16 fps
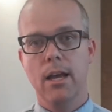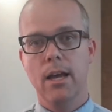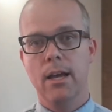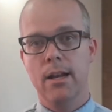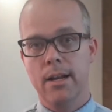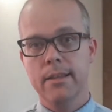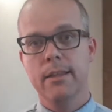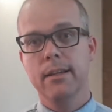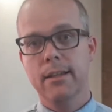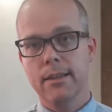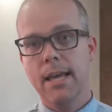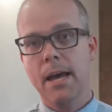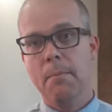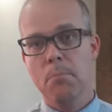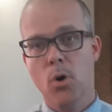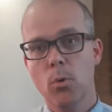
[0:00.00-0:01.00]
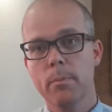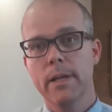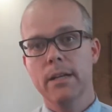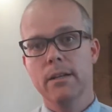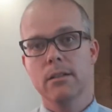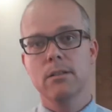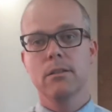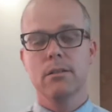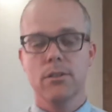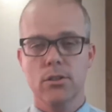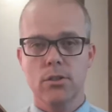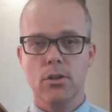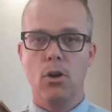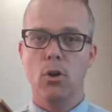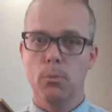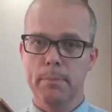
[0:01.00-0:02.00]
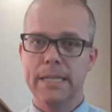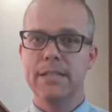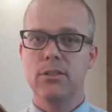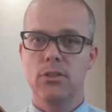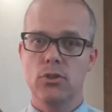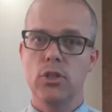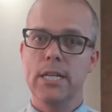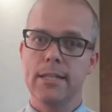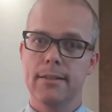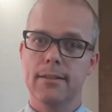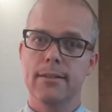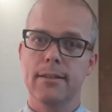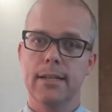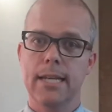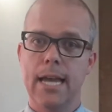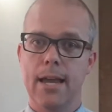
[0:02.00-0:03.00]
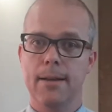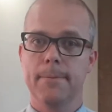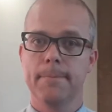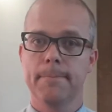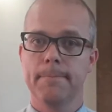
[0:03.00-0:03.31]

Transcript: And I think in that moment, Saul meets Jesus again.